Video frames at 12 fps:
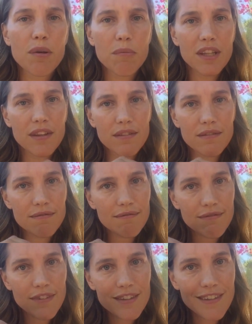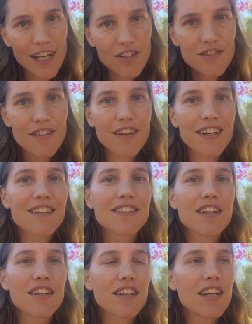I mean, the texts
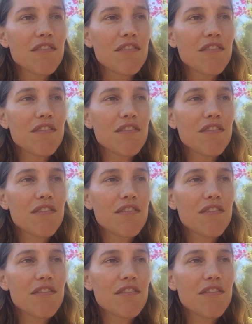are